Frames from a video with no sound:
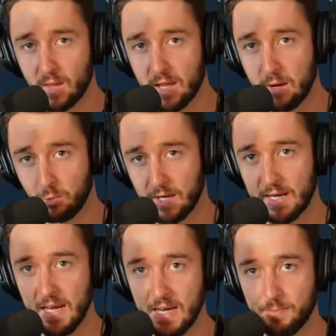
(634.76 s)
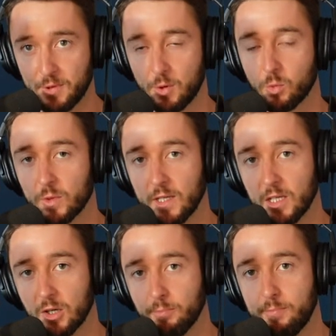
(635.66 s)
And we're going to end up with a
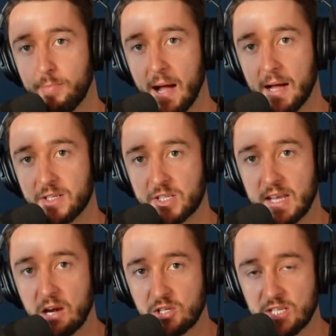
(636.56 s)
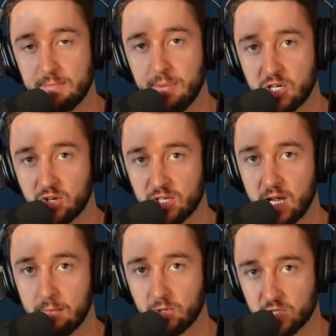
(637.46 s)
real bad scarcity picture as
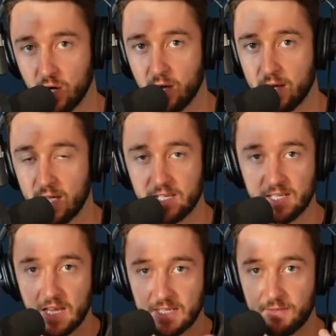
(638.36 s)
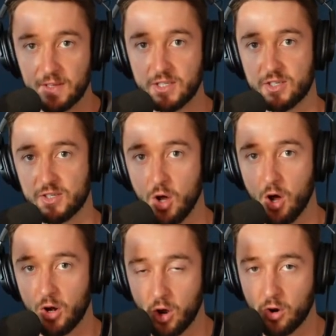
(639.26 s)
time goes on, as if it's
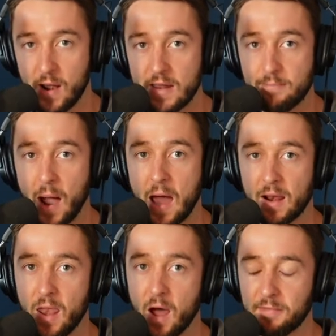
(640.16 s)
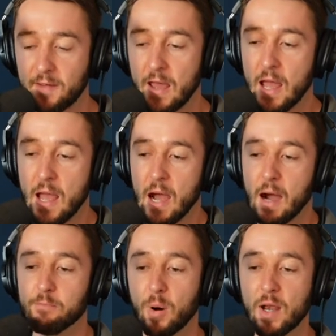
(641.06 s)
not already bad enough.
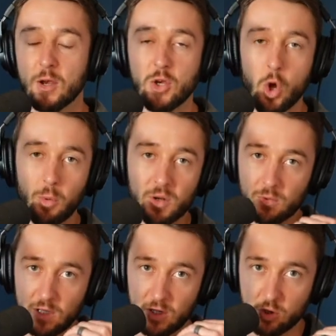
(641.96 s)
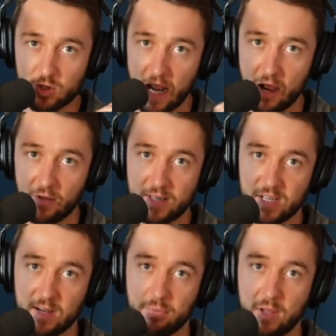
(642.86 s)
But nobody really knows how that's
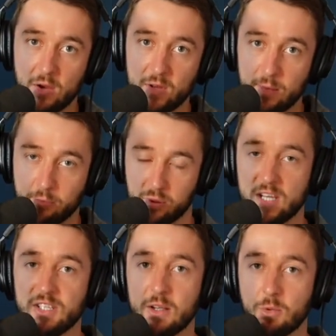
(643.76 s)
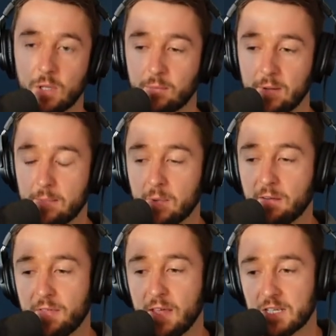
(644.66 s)
going to play out in the price equilibrium
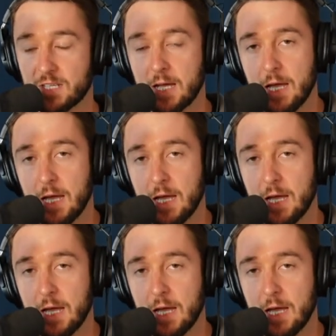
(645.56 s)
of things.